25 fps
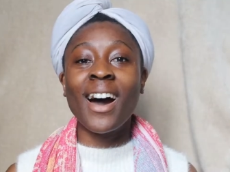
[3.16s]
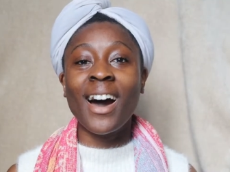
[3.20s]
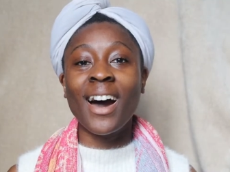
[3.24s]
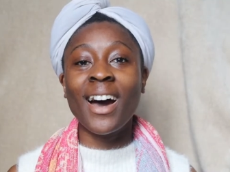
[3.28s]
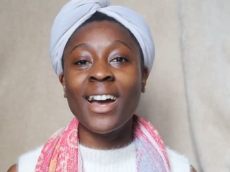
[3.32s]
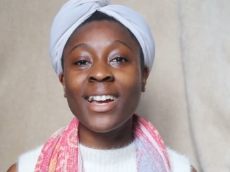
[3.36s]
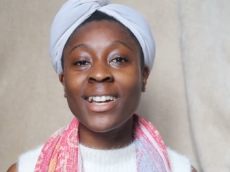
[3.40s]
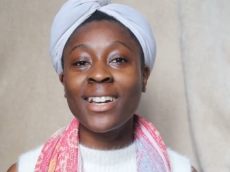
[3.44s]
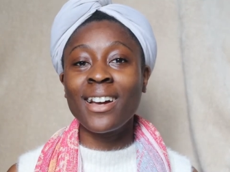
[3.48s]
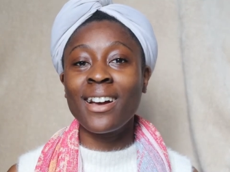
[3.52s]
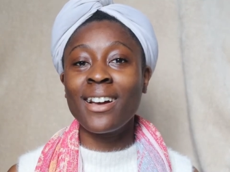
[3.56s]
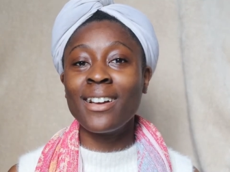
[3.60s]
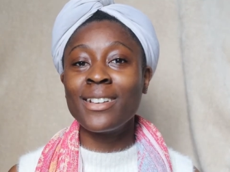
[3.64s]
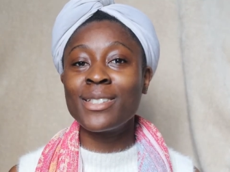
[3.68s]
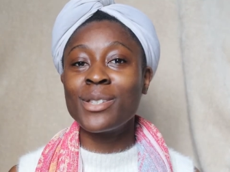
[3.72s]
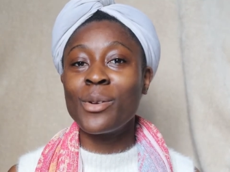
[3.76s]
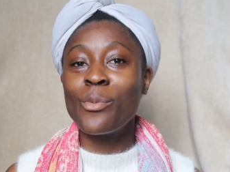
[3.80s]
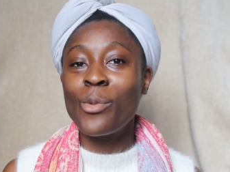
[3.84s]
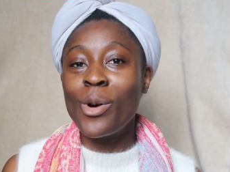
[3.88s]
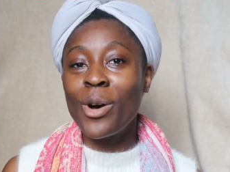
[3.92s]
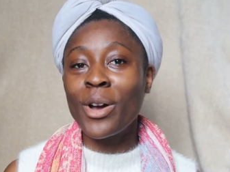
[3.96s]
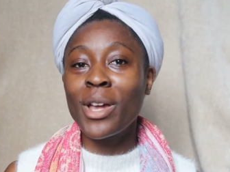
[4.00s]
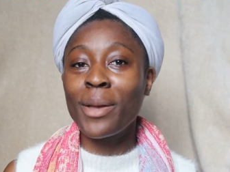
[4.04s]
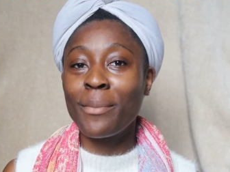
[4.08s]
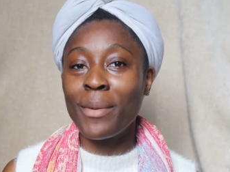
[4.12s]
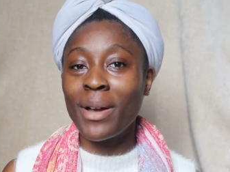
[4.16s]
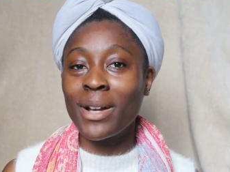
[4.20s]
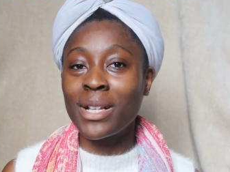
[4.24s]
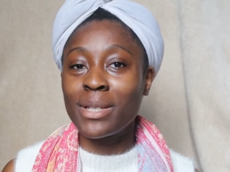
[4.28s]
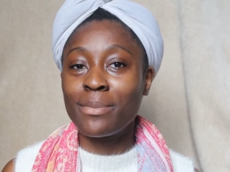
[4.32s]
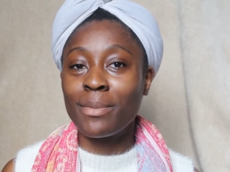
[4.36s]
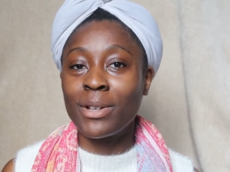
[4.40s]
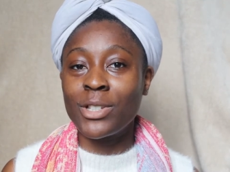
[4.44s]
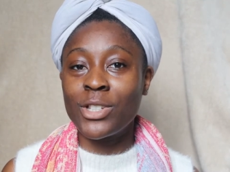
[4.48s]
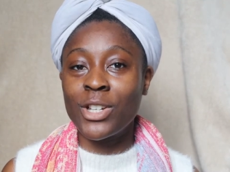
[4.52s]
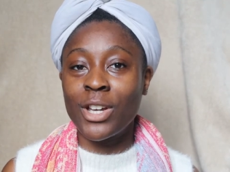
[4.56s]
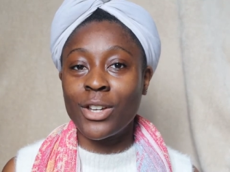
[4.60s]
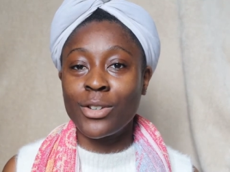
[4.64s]
Hi guys, welcome back
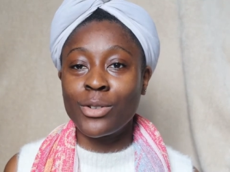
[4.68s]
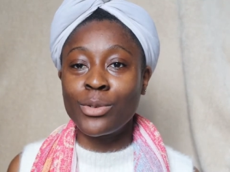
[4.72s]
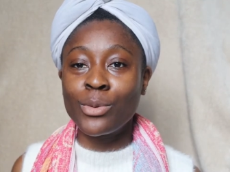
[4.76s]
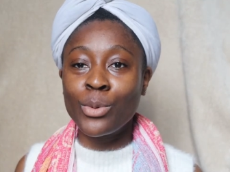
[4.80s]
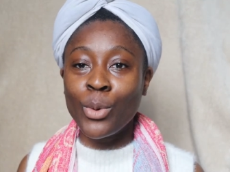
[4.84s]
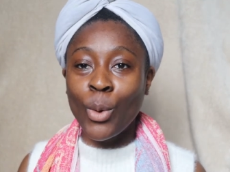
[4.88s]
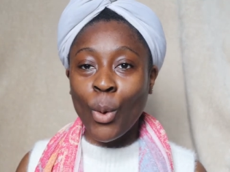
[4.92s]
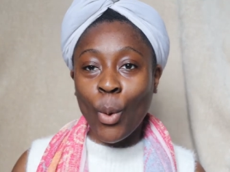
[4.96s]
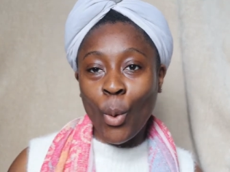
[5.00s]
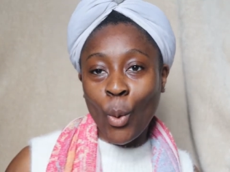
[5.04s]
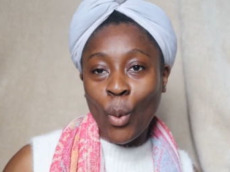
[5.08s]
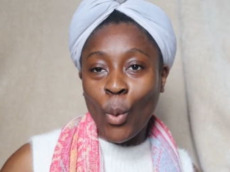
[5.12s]
to my channel.